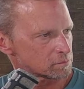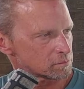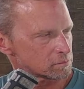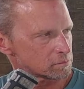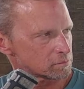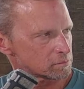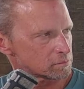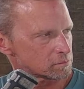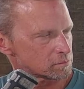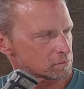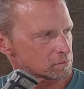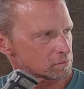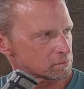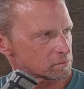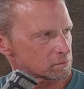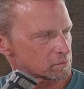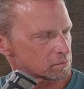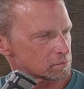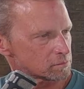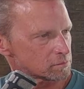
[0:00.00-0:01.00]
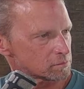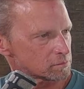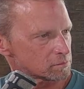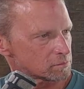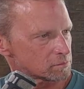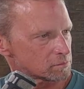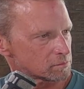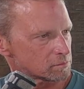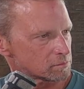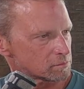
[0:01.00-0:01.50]

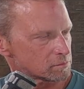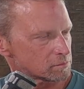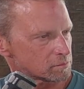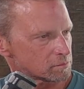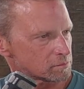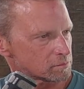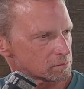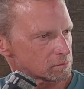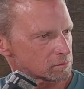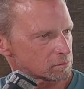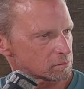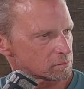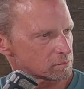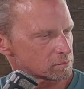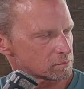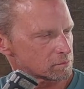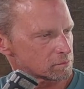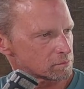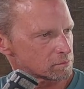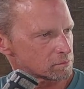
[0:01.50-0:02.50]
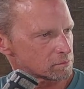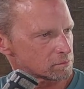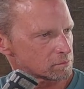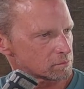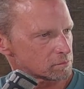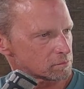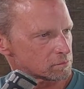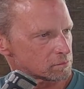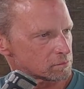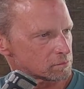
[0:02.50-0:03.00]

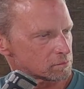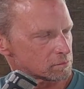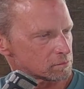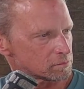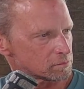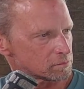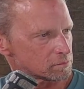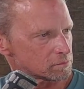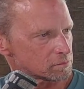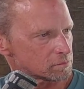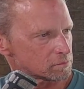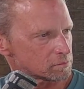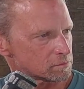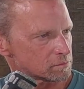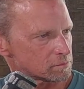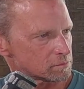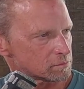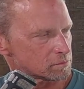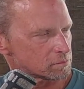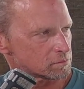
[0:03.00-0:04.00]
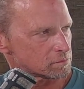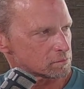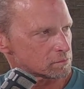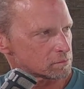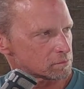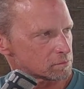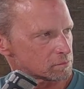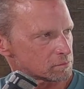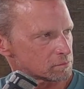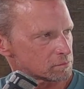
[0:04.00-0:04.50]

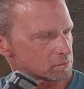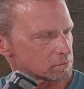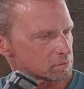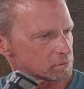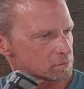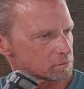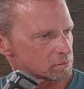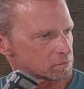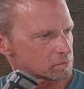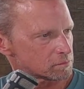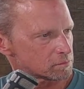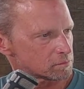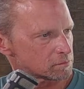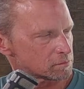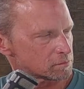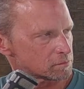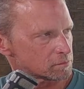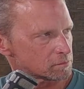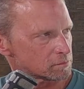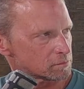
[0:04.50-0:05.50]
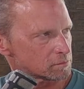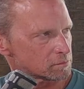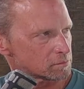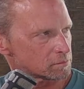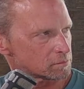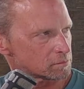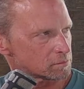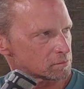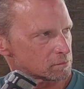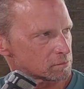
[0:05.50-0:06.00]

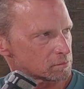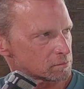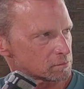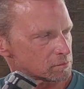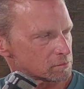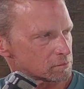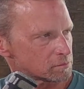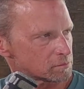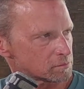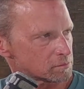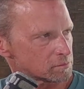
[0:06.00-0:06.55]
[no speech]